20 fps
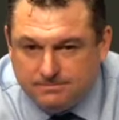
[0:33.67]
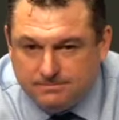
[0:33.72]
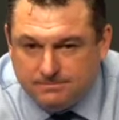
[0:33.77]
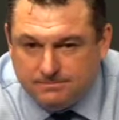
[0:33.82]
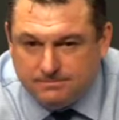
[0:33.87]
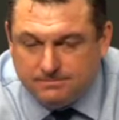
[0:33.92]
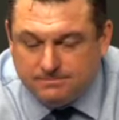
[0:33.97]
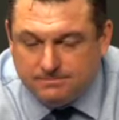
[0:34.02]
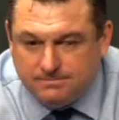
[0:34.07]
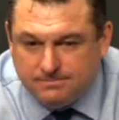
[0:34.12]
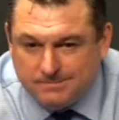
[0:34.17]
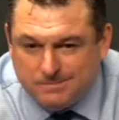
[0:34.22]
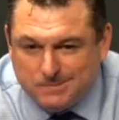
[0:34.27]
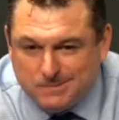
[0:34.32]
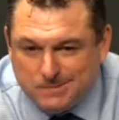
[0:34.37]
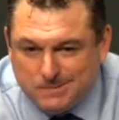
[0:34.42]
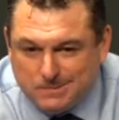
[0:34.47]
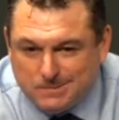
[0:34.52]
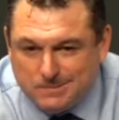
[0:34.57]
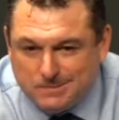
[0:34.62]
Just how
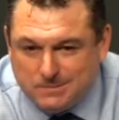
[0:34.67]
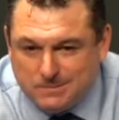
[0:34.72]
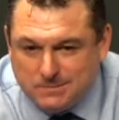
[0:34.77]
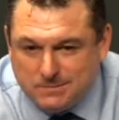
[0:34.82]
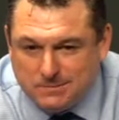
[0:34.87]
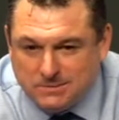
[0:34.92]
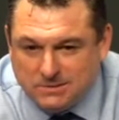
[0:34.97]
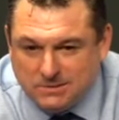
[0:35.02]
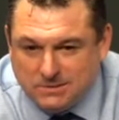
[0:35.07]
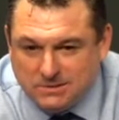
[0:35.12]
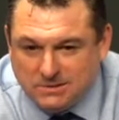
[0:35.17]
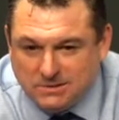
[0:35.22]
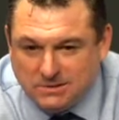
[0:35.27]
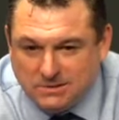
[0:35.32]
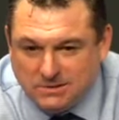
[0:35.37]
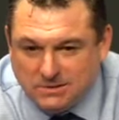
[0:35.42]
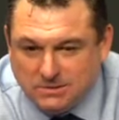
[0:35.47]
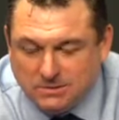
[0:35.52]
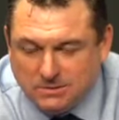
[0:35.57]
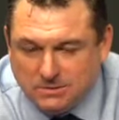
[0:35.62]
important was that,
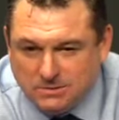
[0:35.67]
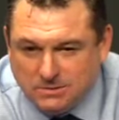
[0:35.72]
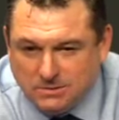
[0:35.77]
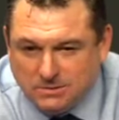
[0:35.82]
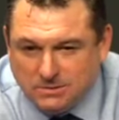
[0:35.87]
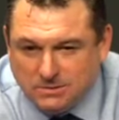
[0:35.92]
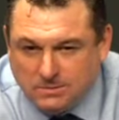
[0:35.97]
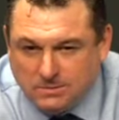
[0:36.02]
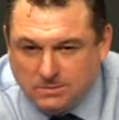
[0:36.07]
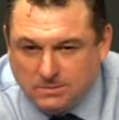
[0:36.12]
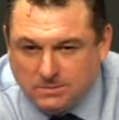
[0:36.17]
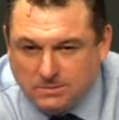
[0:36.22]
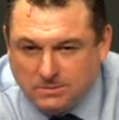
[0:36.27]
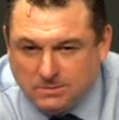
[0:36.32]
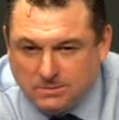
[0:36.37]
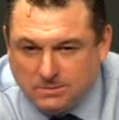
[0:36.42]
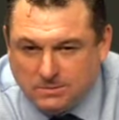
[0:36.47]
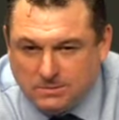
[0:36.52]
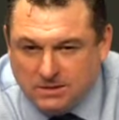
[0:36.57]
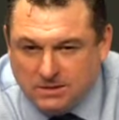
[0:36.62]
and did it prove you right?